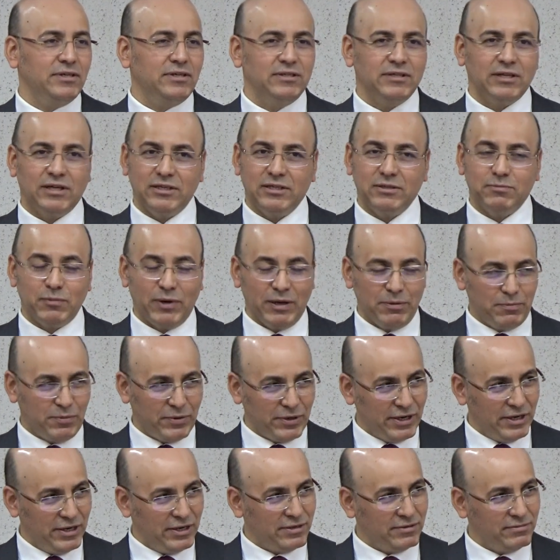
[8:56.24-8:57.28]
That is my
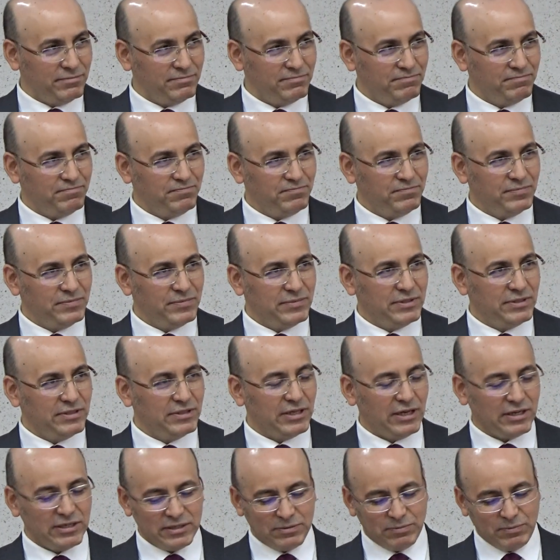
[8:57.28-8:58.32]
prayer.
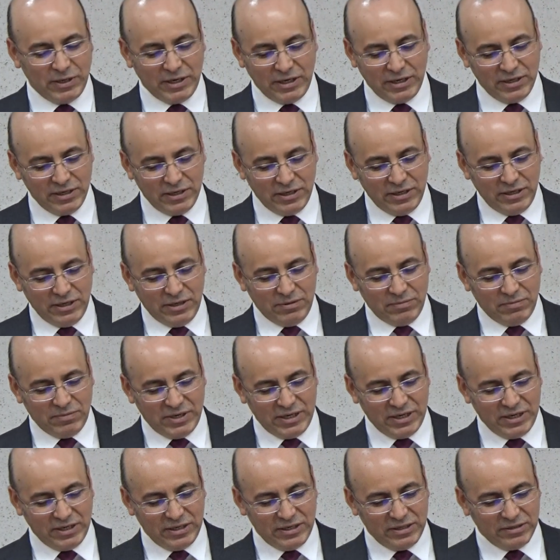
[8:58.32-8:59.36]
That is my,
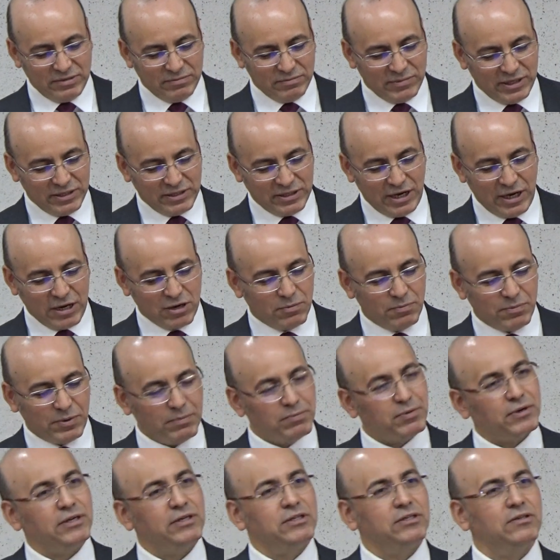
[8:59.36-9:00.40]
my, my time of
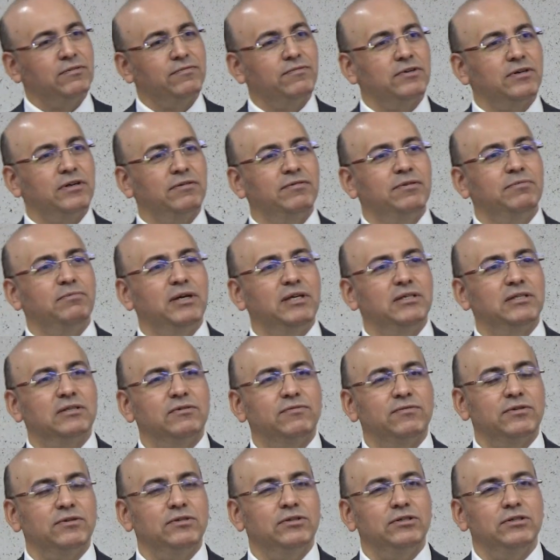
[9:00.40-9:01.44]
preparation for every message
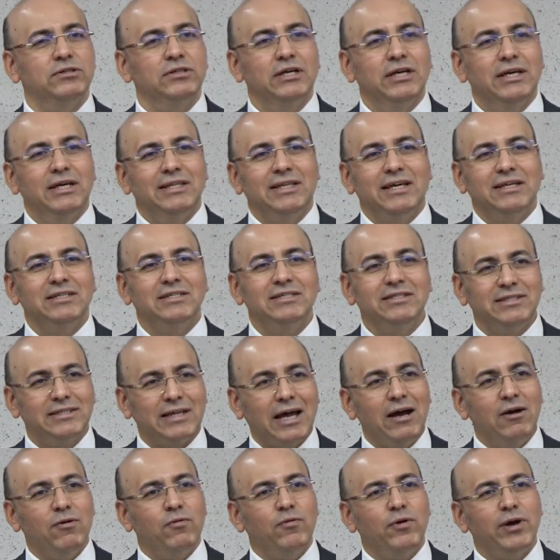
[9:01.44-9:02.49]
for you. That in
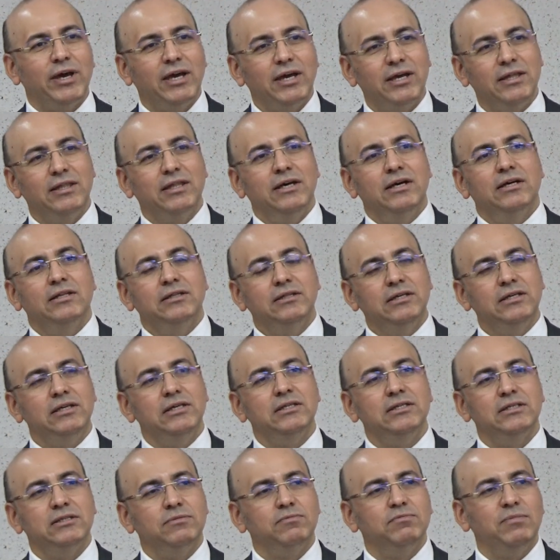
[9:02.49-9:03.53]
some way,
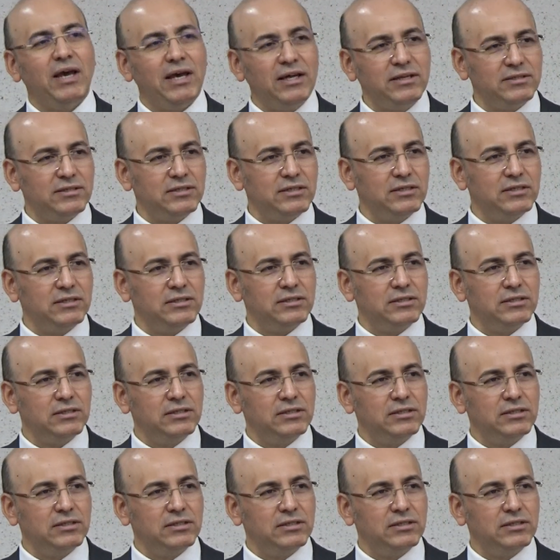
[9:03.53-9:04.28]
this message